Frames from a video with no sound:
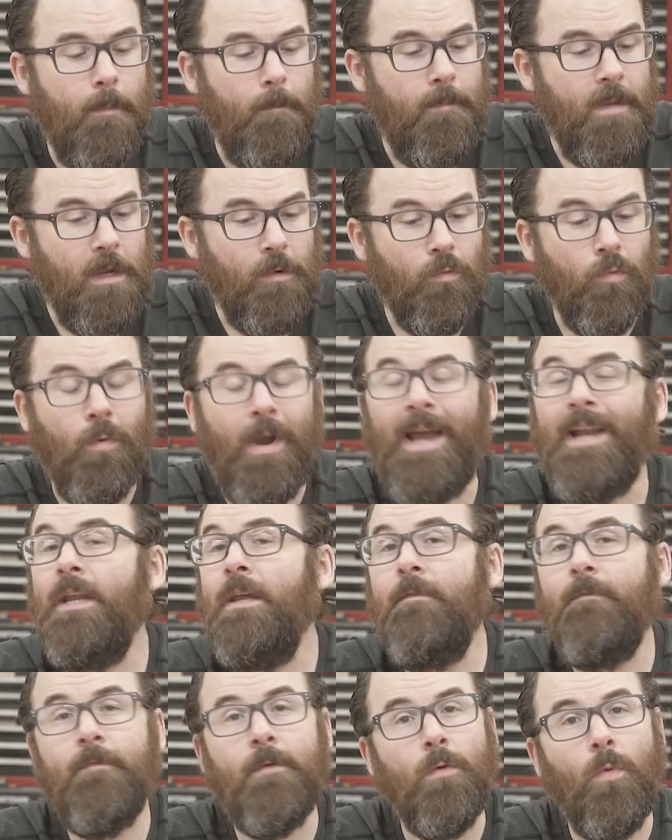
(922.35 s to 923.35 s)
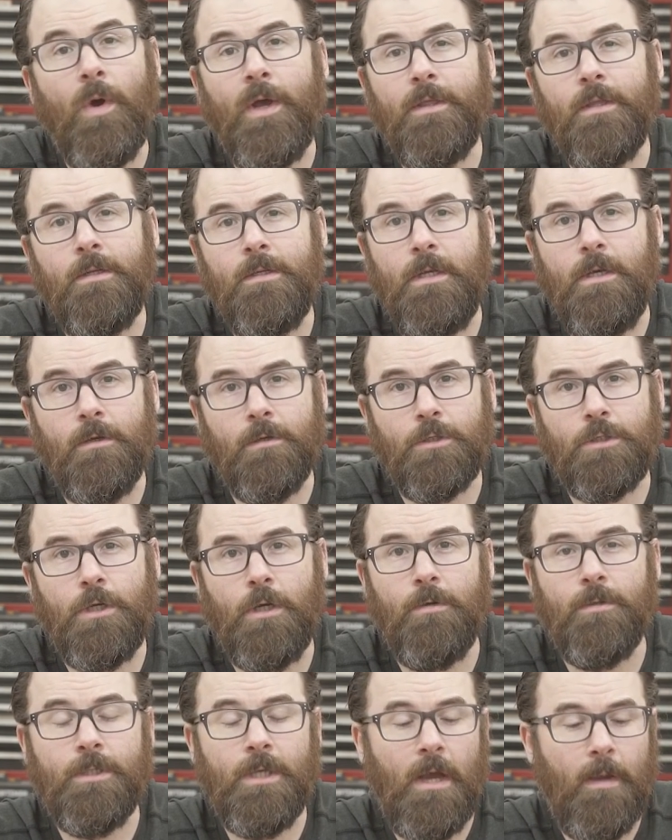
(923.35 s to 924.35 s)
be ready for when the deal
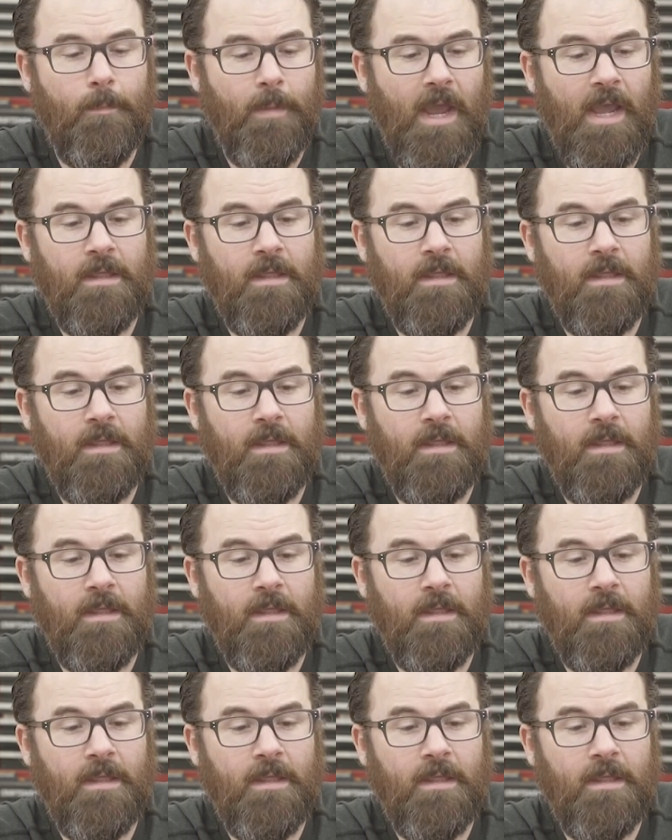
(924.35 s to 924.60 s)
shows up,